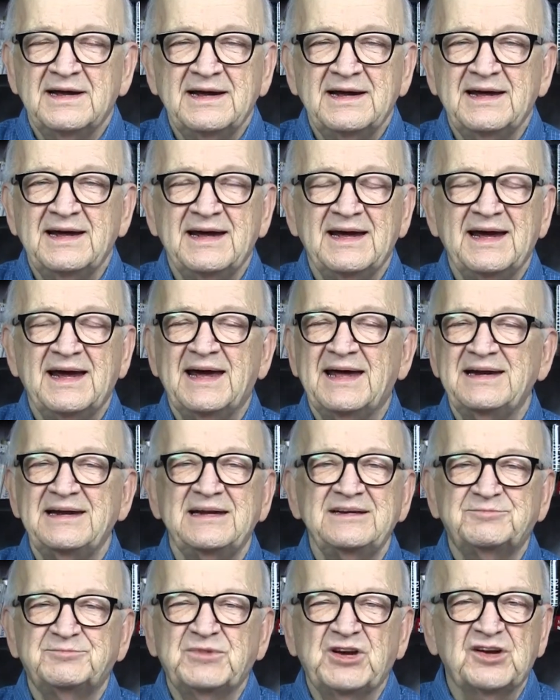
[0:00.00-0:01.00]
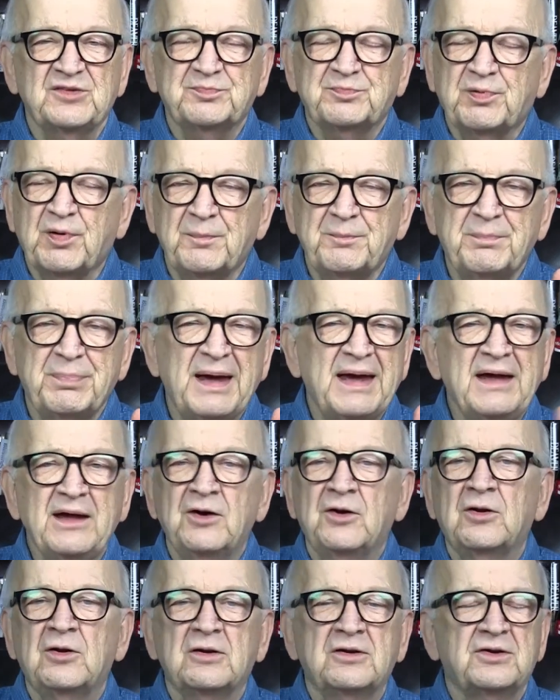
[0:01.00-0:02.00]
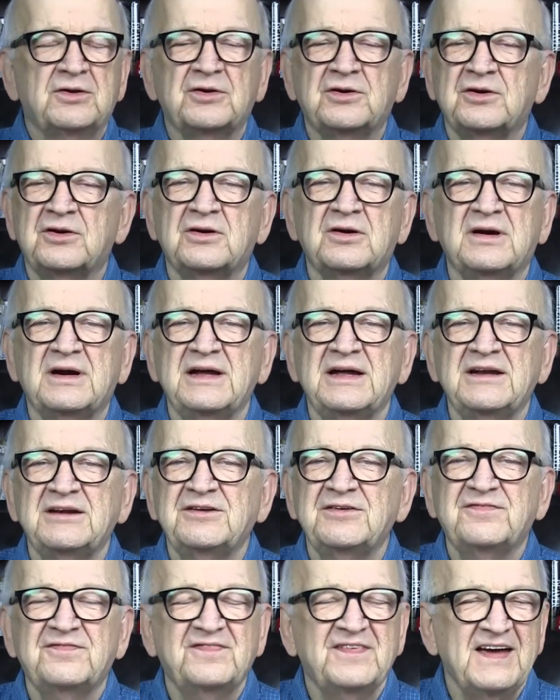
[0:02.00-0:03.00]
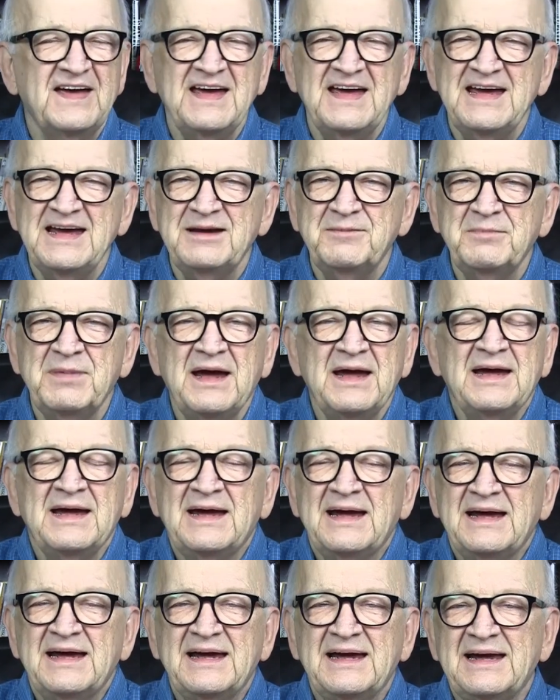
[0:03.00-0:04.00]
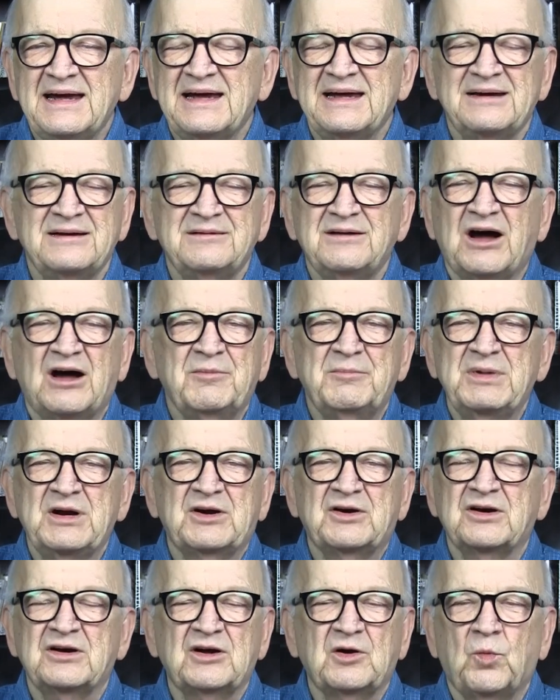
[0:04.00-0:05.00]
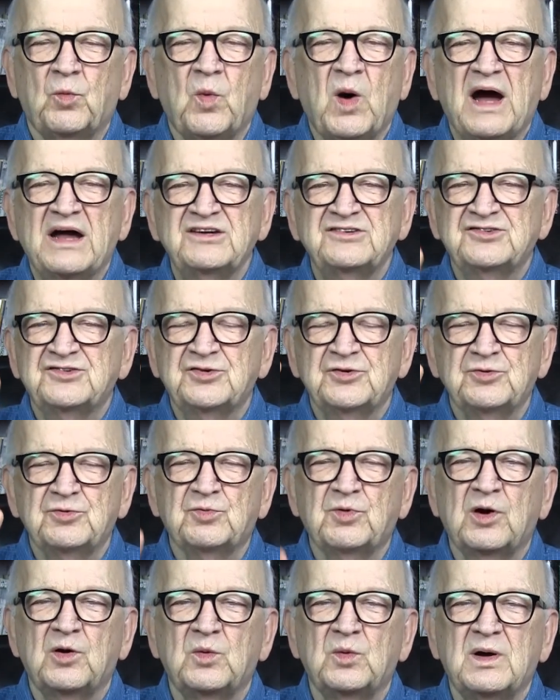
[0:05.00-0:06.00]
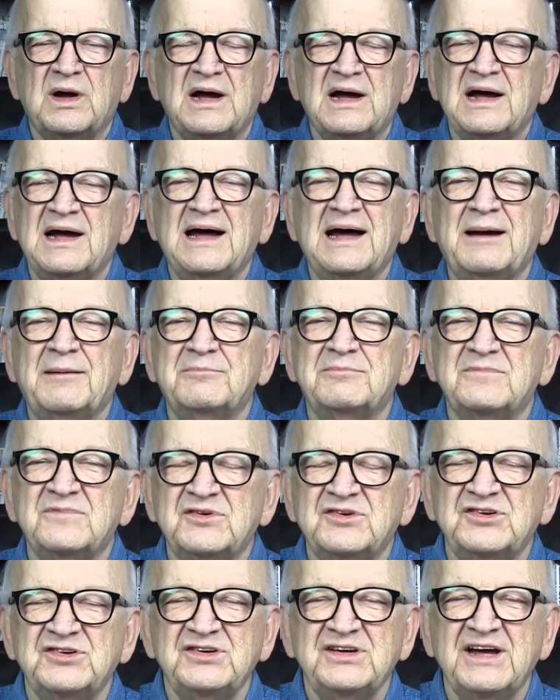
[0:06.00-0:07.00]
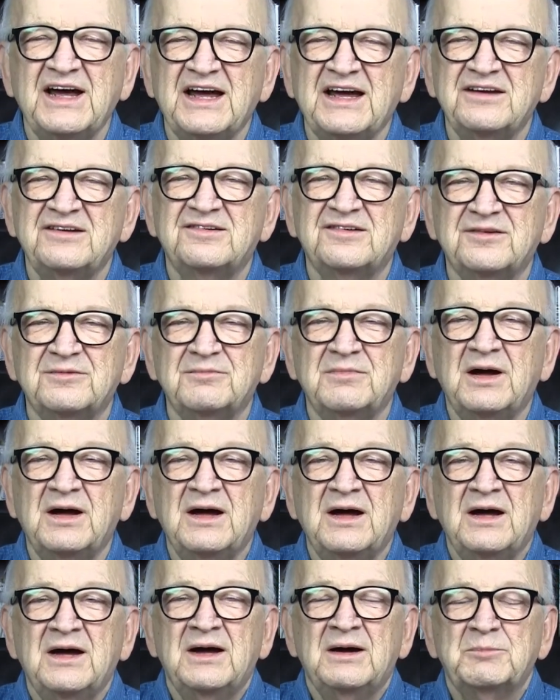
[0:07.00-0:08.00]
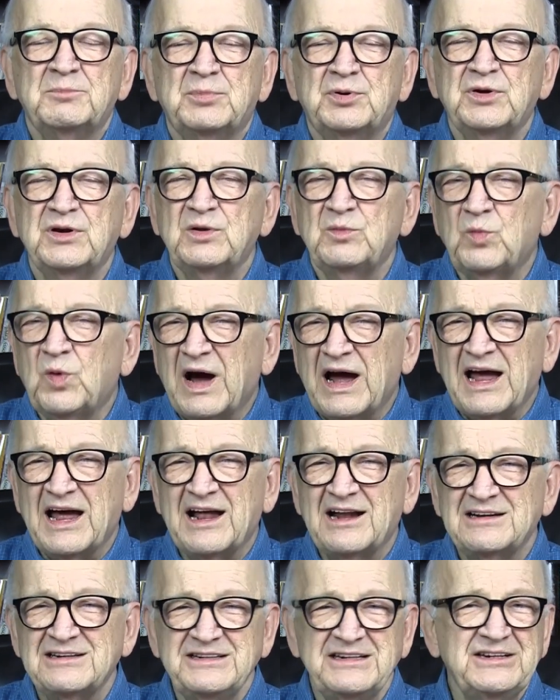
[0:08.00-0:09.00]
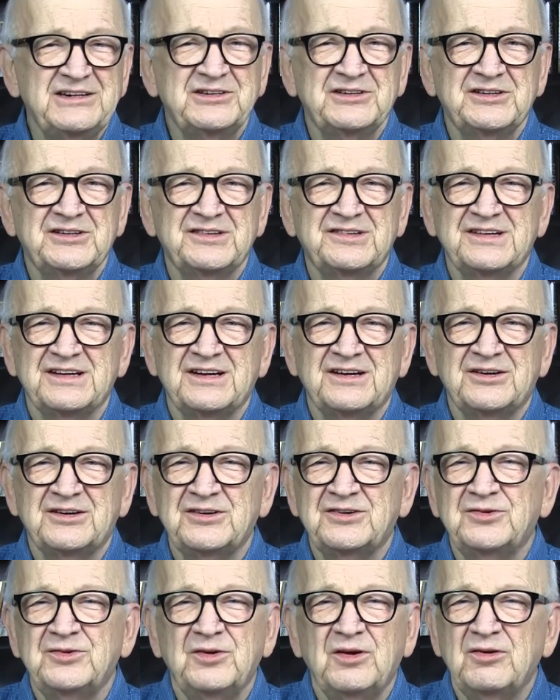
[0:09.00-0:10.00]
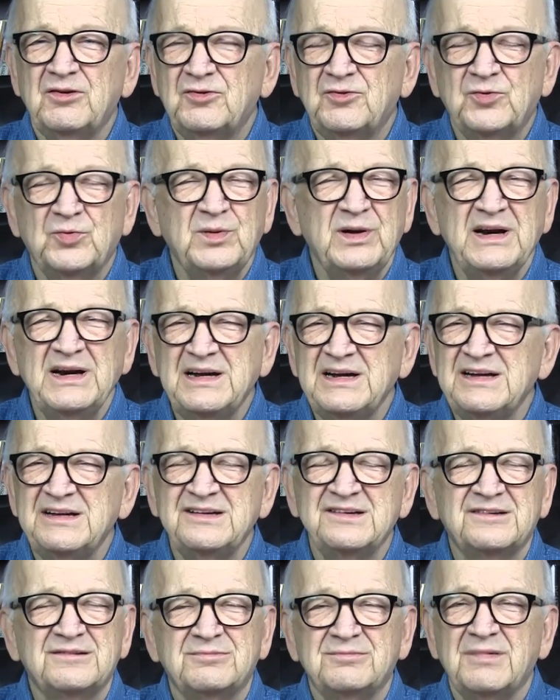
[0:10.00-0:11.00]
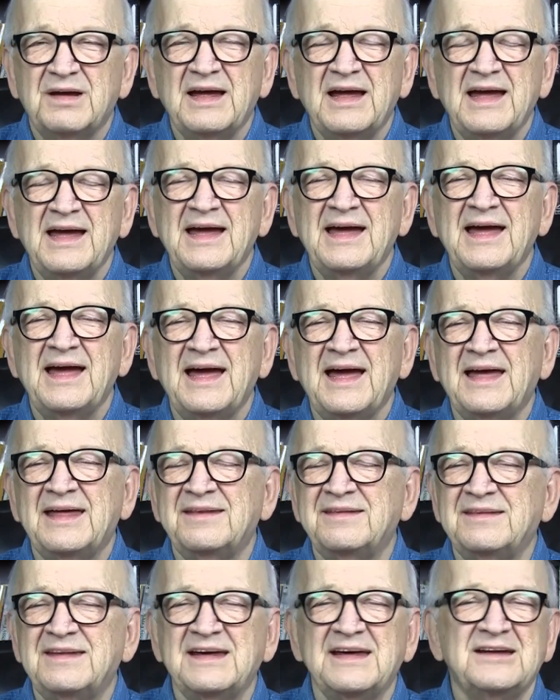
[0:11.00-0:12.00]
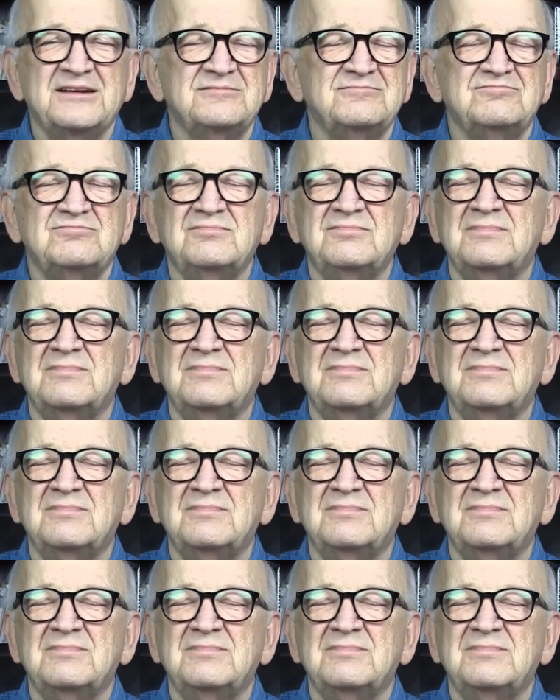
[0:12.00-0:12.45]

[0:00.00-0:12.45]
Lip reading: And it just propelled her into fame, and America watched her grow up. She had some pretty wild years in her 20s, and then